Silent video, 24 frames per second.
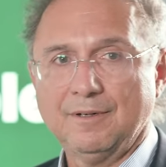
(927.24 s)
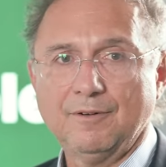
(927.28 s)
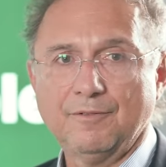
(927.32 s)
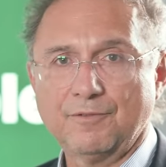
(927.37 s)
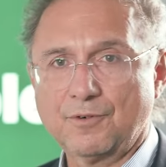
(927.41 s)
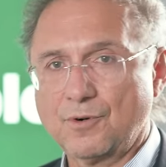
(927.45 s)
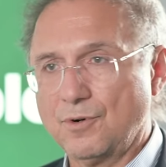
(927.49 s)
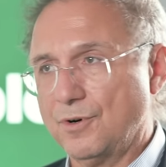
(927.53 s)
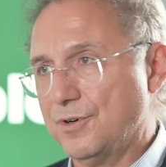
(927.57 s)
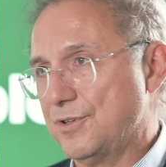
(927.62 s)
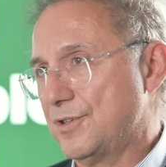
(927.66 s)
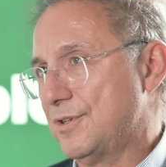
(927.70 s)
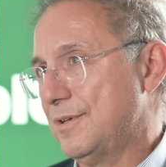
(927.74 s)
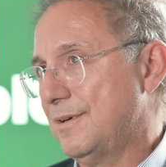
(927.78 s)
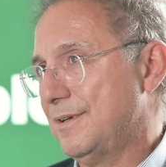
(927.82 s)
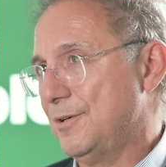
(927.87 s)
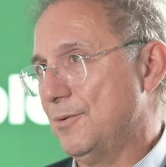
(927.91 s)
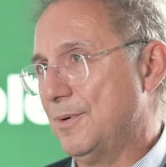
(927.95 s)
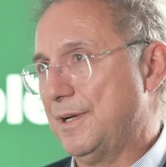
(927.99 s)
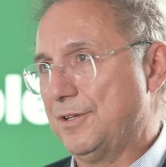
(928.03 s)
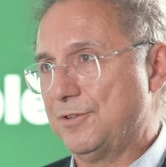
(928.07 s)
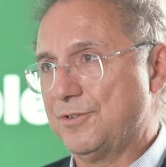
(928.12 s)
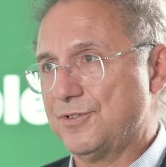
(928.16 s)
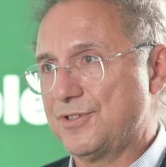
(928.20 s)
of course,
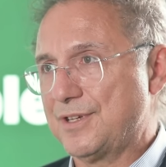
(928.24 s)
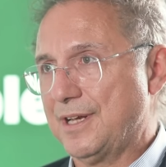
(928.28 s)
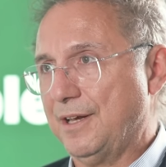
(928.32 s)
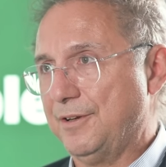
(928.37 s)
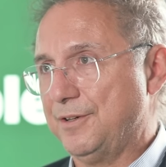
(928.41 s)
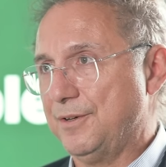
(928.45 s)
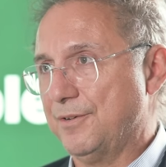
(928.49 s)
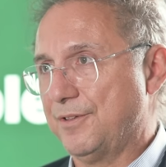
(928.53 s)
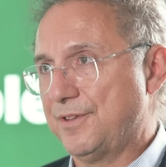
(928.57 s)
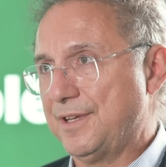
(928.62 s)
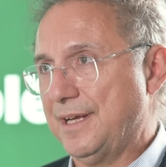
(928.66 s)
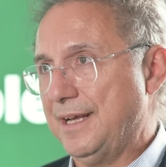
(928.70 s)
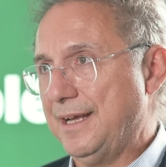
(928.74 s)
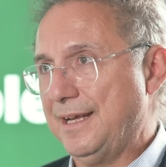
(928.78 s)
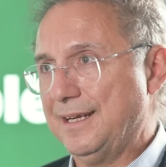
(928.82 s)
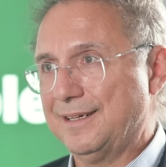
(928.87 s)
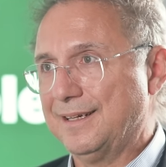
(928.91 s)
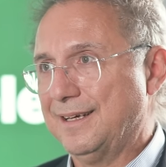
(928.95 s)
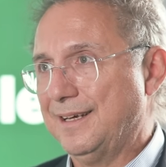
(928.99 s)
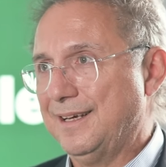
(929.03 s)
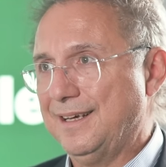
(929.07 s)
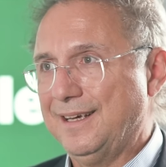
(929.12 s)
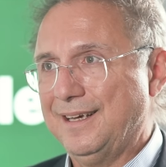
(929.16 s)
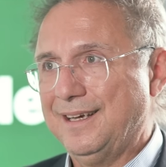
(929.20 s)
you want to sell your thing,
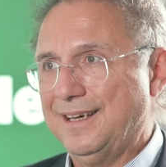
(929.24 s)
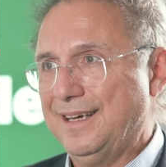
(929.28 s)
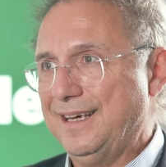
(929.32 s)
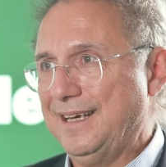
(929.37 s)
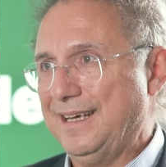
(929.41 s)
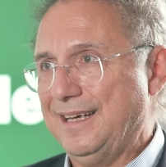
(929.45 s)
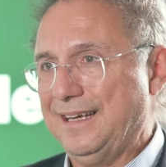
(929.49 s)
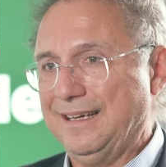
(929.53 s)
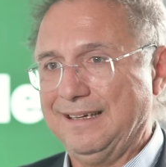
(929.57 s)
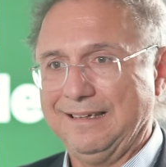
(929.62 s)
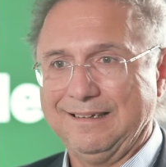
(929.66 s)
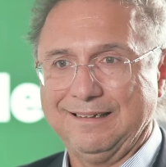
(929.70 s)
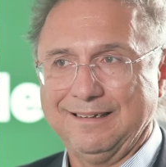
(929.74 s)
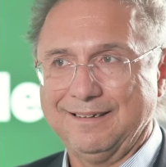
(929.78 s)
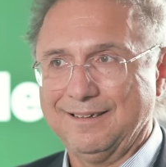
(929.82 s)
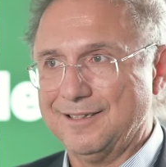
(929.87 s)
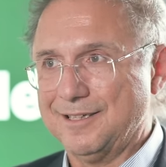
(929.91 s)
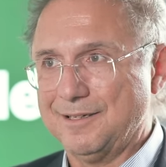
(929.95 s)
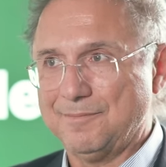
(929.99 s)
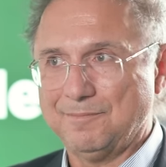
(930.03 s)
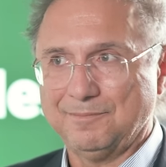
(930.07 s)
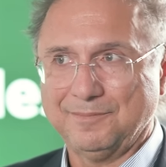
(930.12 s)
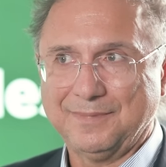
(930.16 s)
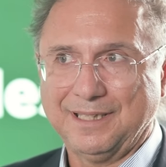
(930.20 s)
and
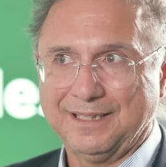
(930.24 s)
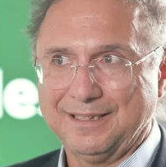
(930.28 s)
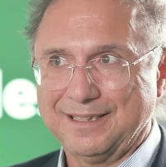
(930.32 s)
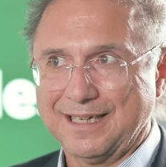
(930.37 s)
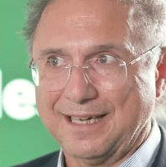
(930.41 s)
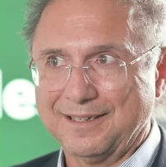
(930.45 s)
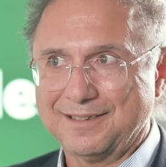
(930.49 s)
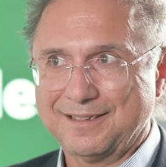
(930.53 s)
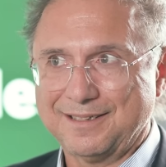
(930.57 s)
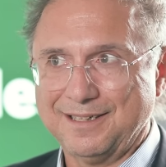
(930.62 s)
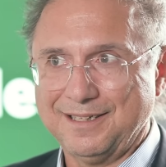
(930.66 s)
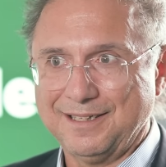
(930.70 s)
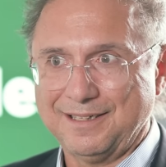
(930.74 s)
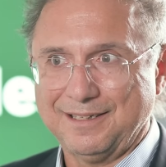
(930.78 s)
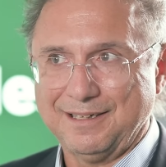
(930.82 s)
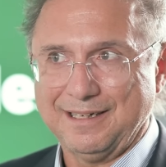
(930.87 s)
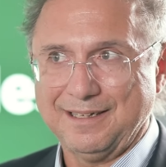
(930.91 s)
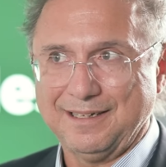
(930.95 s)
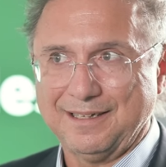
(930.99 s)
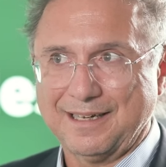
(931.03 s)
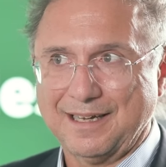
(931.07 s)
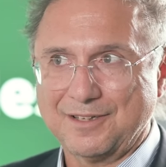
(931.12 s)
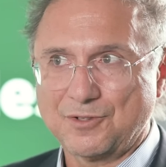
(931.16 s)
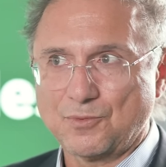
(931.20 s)
that's it.
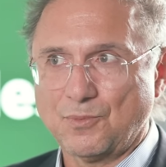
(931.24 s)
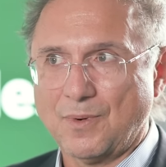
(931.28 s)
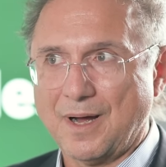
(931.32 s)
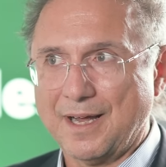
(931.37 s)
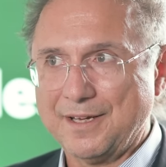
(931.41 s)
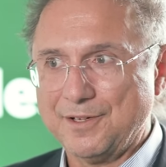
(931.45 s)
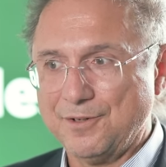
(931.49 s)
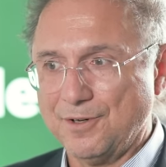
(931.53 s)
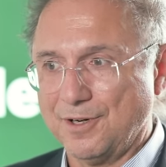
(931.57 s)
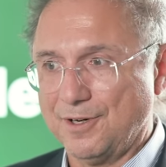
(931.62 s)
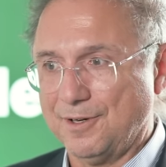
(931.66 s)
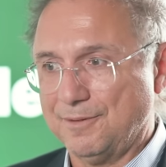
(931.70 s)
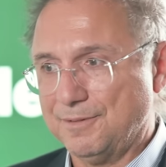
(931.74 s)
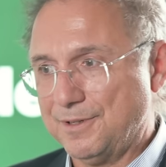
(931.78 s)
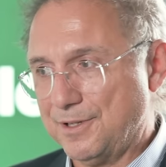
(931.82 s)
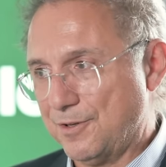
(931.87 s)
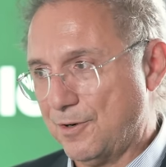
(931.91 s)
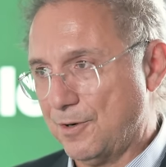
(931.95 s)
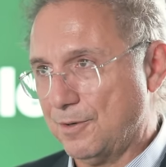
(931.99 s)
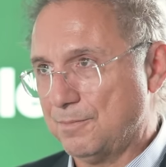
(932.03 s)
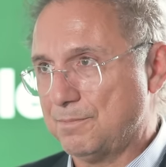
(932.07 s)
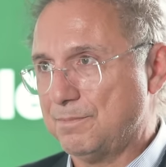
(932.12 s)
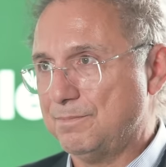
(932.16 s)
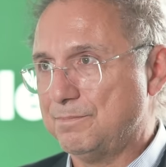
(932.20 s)
And that's why you're, you
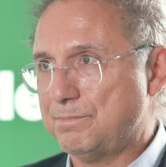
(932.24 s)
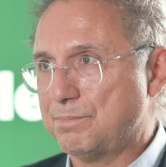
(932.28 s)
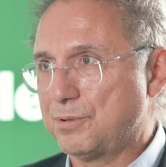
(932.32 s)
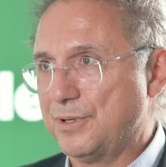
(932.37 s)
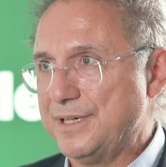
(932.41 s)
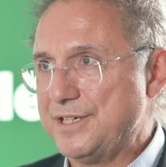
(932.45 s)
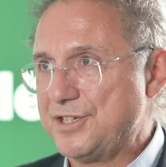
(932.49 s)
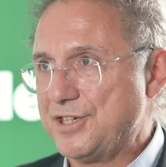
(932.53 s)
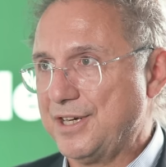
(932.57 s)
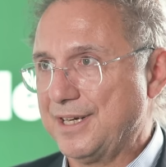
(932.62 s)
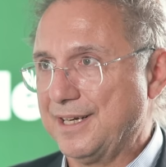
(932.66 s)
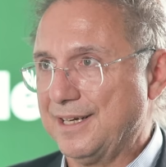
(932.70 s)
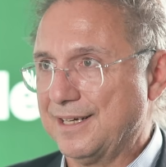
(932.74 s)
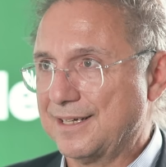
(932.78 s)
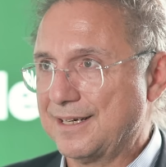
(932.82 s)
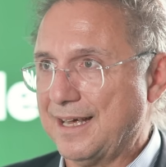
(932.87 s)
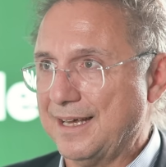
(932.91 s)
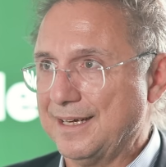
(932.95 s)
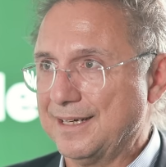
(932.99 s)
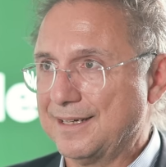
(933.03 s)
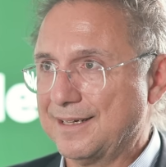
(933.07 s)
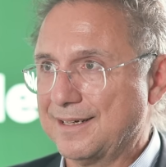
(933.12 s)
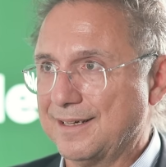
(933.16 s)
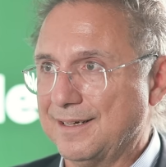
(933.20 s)
know, preaching it
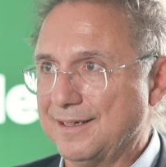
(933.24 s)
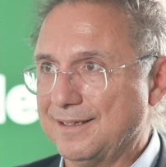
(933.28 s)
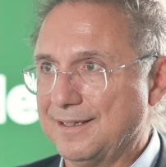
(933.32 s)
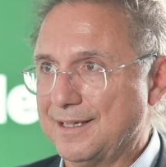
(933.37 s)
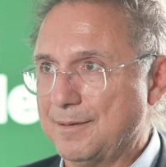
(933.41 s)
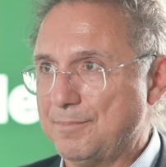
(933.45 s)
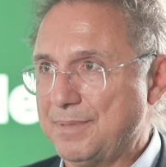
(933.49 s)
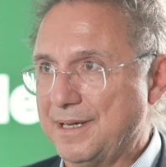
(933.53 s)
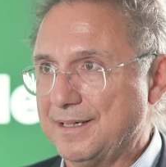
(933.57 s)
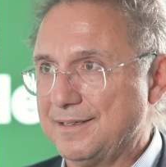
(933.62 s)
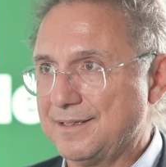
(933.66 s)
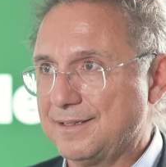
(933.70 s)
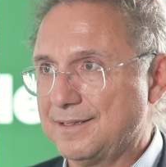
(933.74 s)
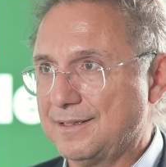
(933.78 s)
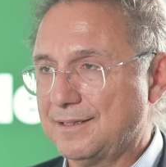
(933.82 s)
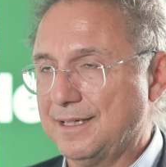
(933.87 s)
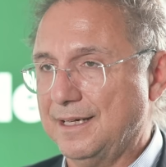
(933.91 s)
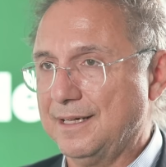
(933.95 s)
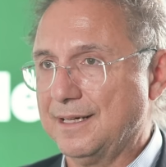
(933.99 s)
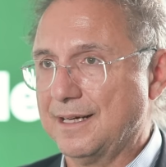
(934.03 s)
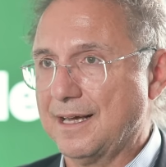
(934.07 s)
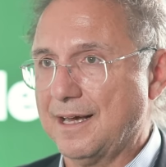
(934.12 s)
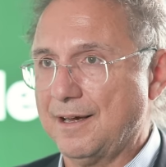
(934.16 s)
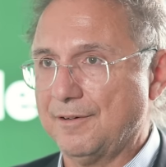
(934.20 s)
like the best
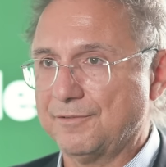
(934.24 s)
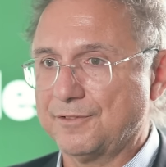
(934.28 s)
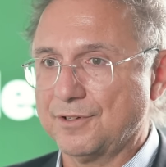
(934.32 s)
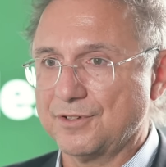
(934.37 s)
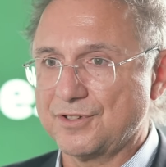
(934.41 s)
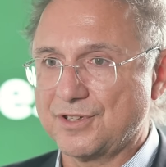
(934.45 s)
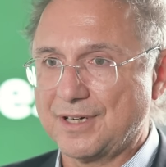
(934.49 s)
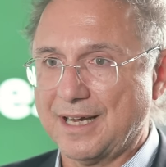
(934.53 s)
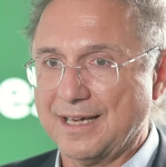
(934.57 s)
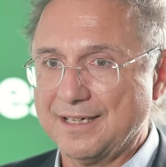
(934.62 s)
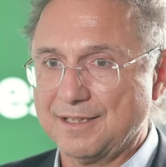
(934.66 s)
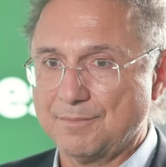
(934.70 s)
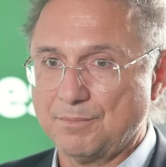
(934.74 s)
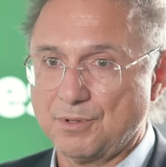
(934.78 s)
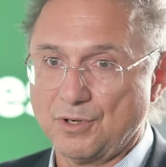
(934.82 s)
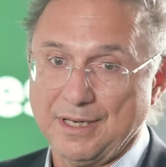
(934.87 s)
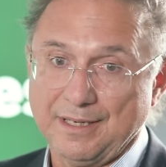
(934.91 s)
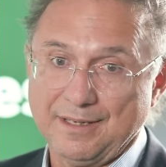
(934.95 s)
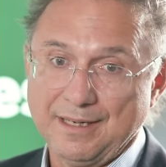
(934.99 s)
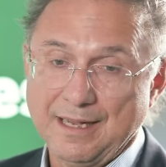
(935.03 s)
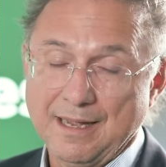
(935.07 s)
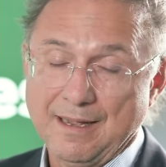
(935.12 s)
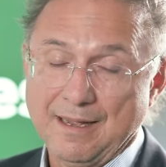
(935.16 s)
thing after sliced bread.